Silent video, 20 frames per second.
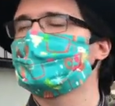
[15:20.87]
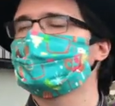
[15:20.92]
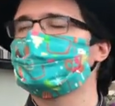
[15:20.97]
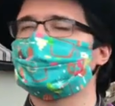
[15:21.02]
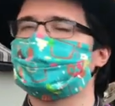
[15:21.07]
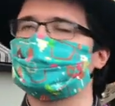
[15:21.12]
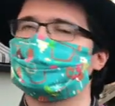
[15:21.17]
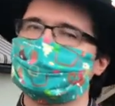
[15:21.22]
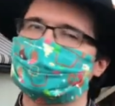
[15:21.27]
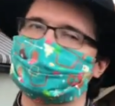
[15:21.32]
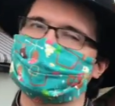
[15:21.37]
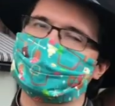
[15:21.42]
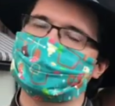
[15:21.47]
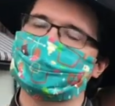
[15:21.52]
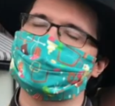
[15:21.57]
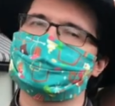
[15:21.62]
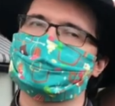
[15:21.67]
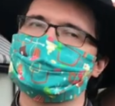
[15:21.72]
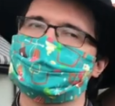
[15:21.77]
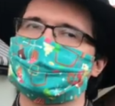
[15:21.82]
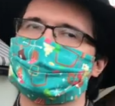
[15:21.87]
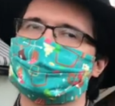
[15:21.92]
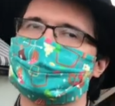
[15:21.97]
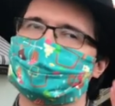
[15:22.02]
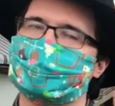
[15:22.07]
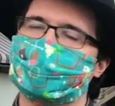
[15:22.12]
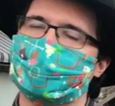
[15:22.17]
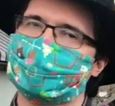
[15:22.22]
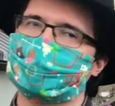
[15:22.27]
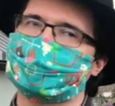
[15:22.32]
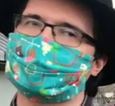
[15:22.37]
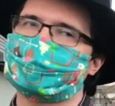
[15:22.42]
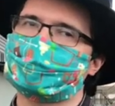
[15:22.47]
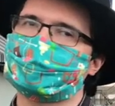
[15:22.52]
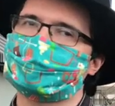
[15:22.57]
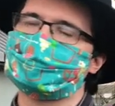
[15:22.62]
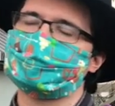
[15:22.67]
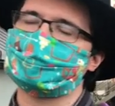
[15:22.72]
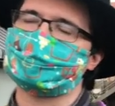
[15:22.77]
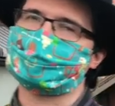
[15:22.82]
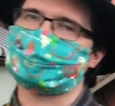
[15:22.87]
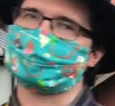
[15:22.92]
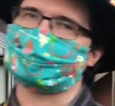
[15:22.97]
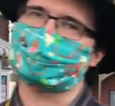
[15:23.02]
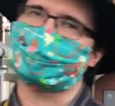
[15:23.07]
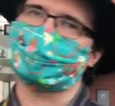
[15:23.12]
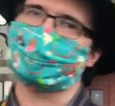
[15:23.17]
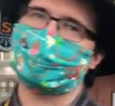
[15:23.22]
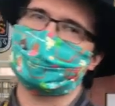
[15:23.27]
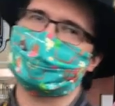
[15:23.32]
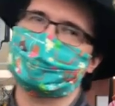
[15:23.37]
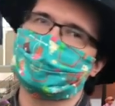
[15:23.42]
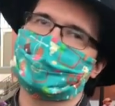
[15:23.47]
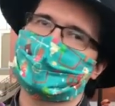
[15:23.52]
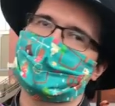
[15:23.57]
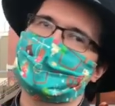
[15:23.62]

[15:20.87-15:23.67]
So please like, subscribe,